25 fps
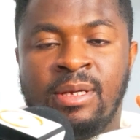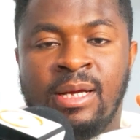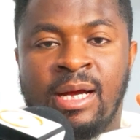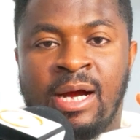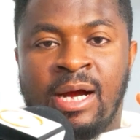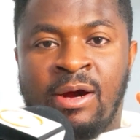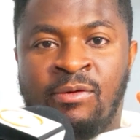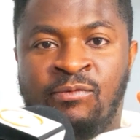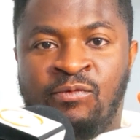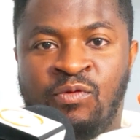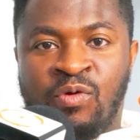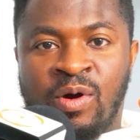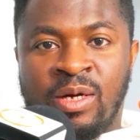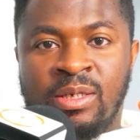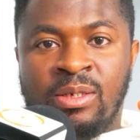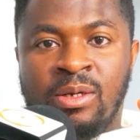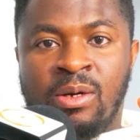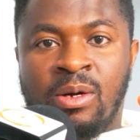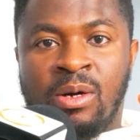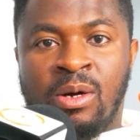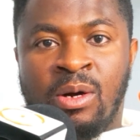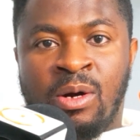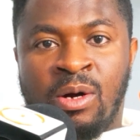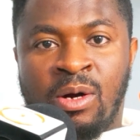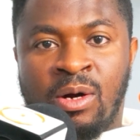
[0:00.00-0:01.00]

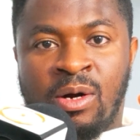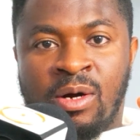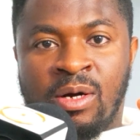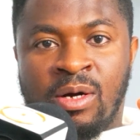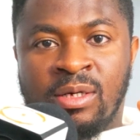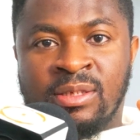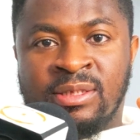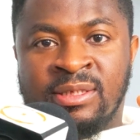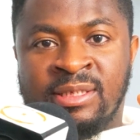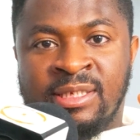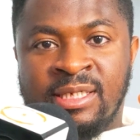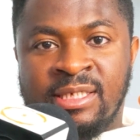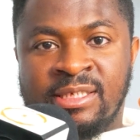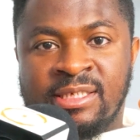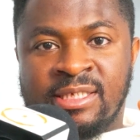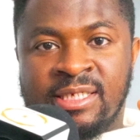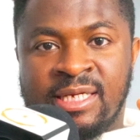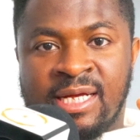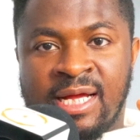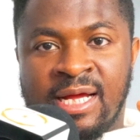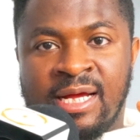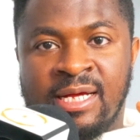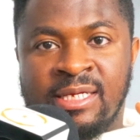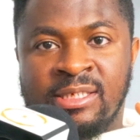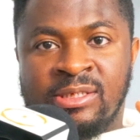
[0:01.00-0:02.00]
Avoid all these
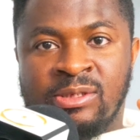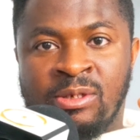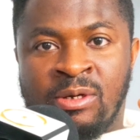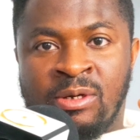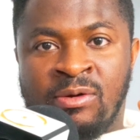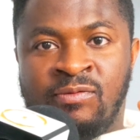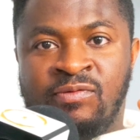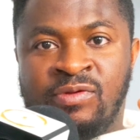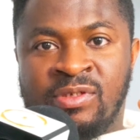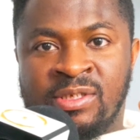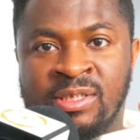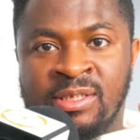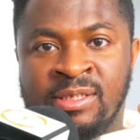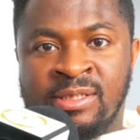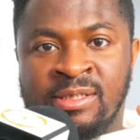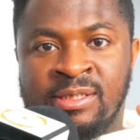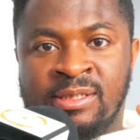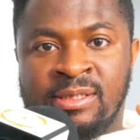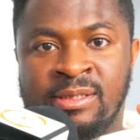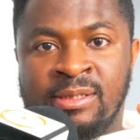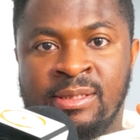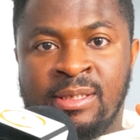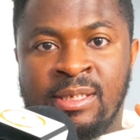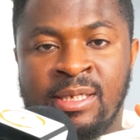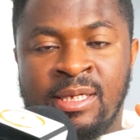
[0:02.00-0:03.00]
kinds of
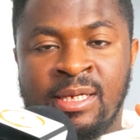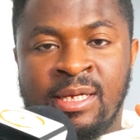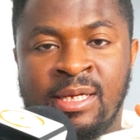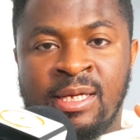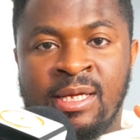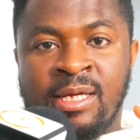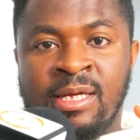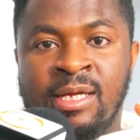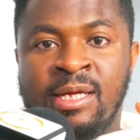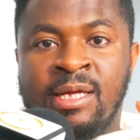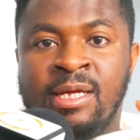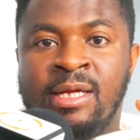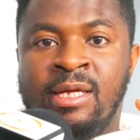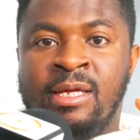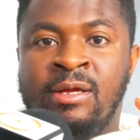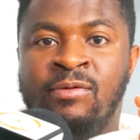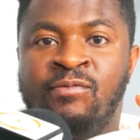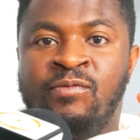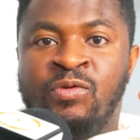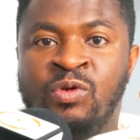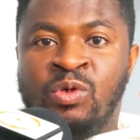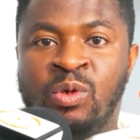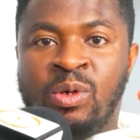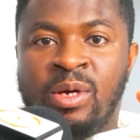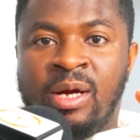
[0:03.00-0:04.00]
things.
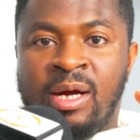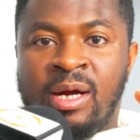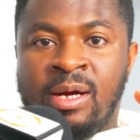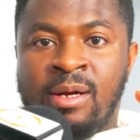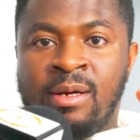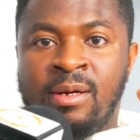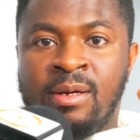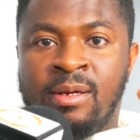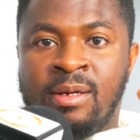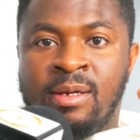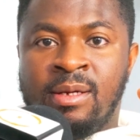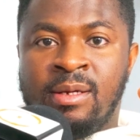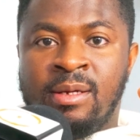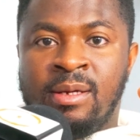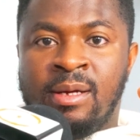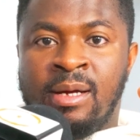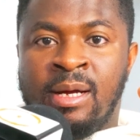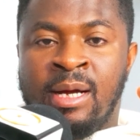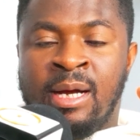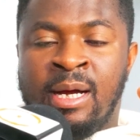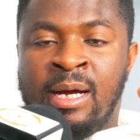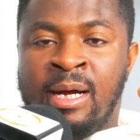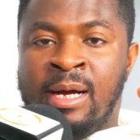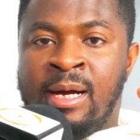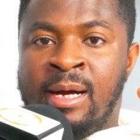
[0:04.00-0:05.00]
If you
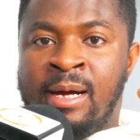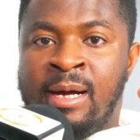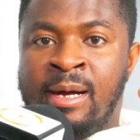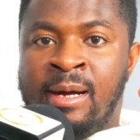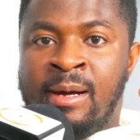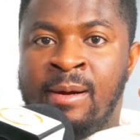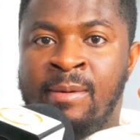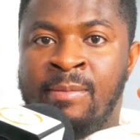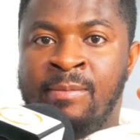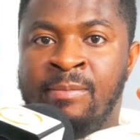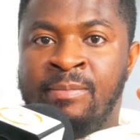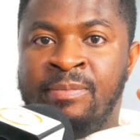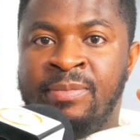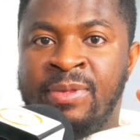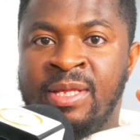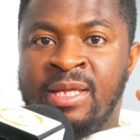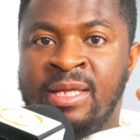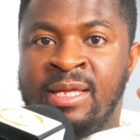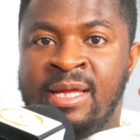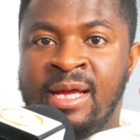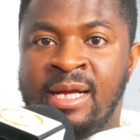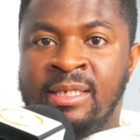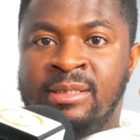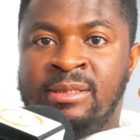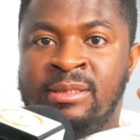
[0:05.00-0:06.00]

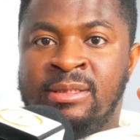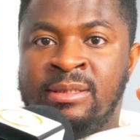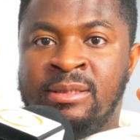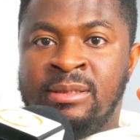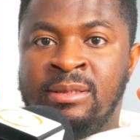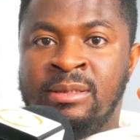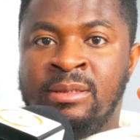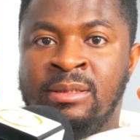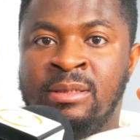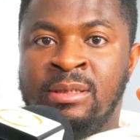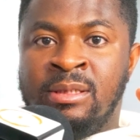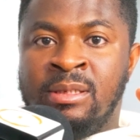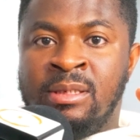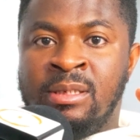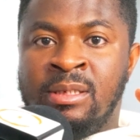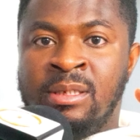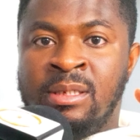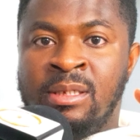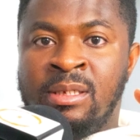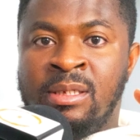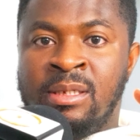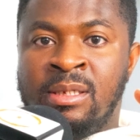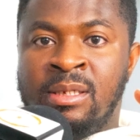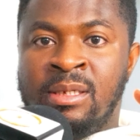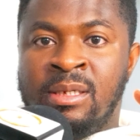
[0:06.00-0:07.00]
get
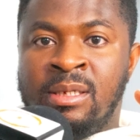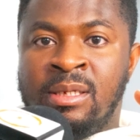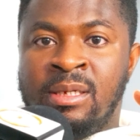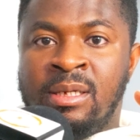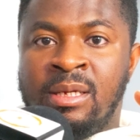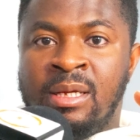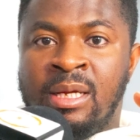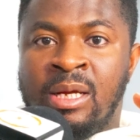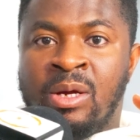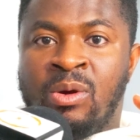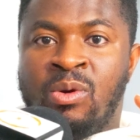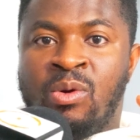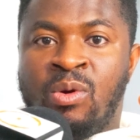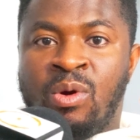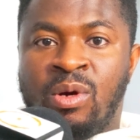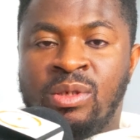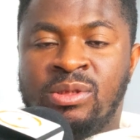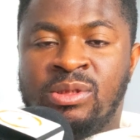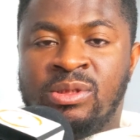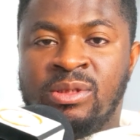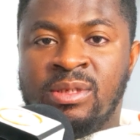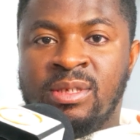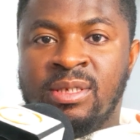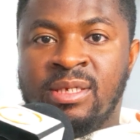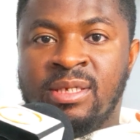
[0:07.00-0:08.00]
a
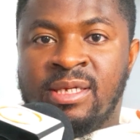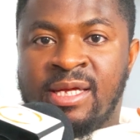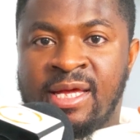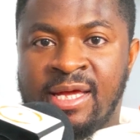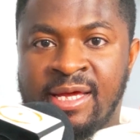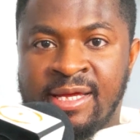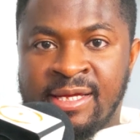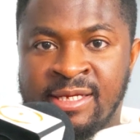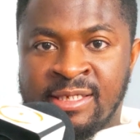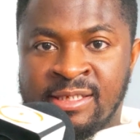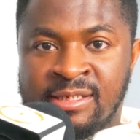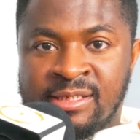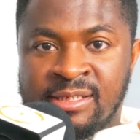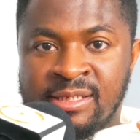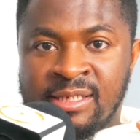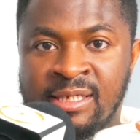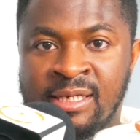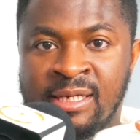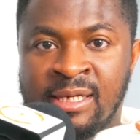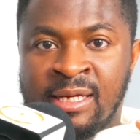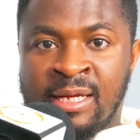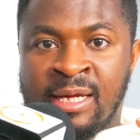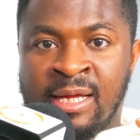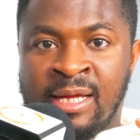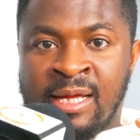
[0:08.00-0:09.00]
court case
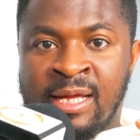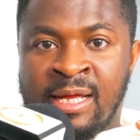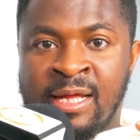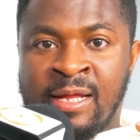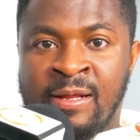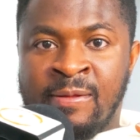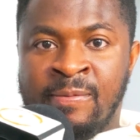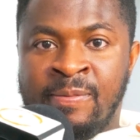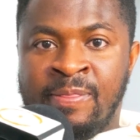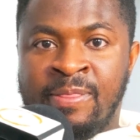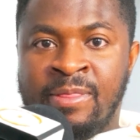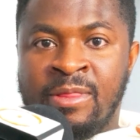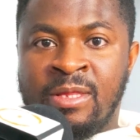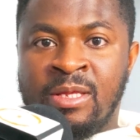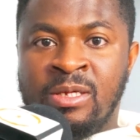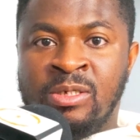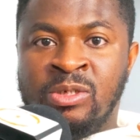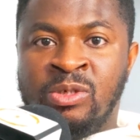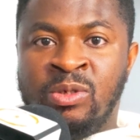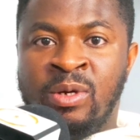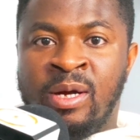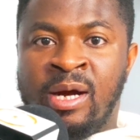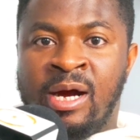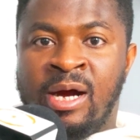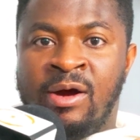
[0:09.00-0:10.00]
and
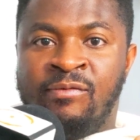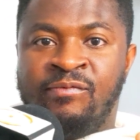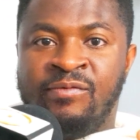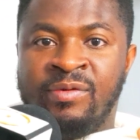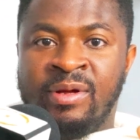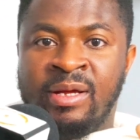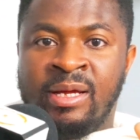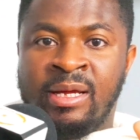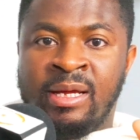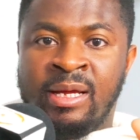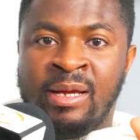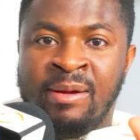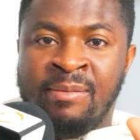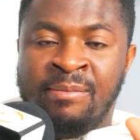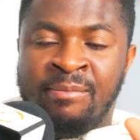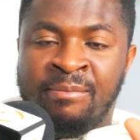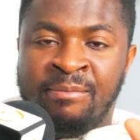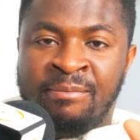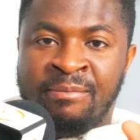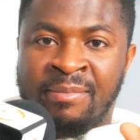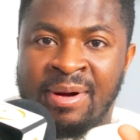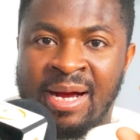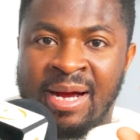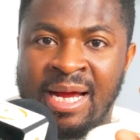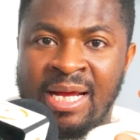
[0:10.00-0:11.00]
you have a
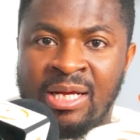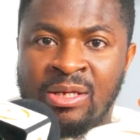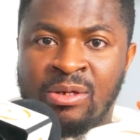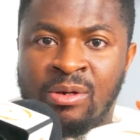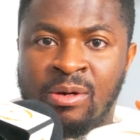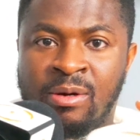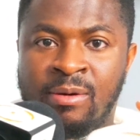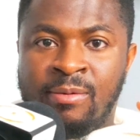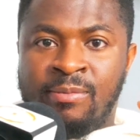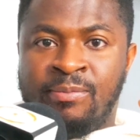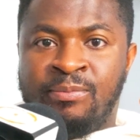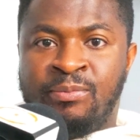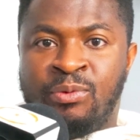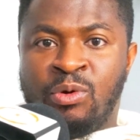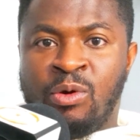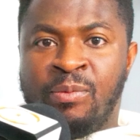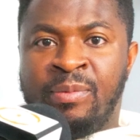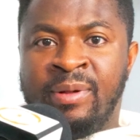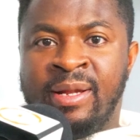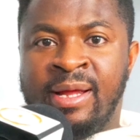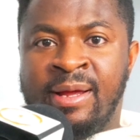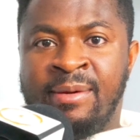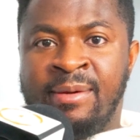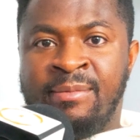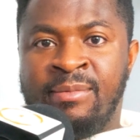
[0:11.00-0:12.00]
minor
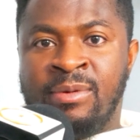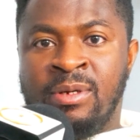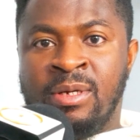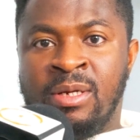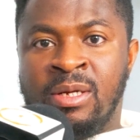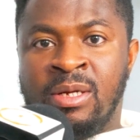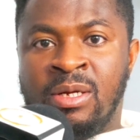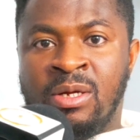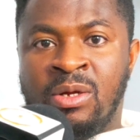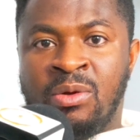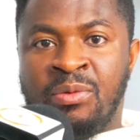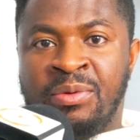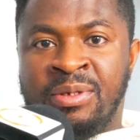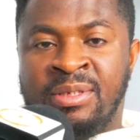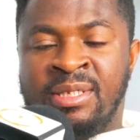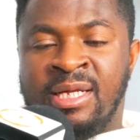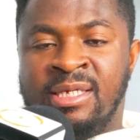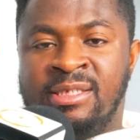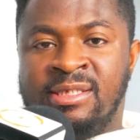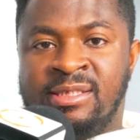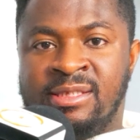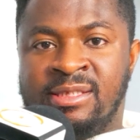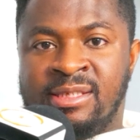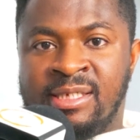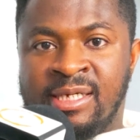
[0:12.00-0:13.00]
problem with
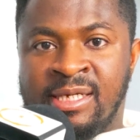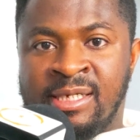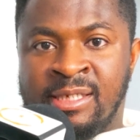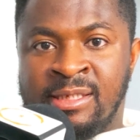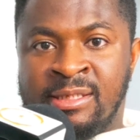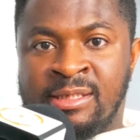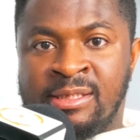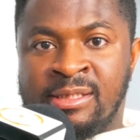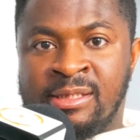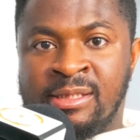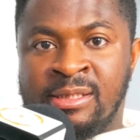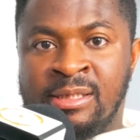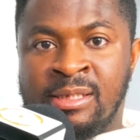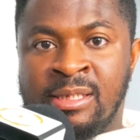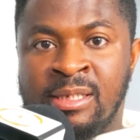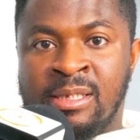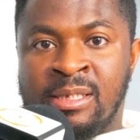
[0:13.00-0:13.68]
the state,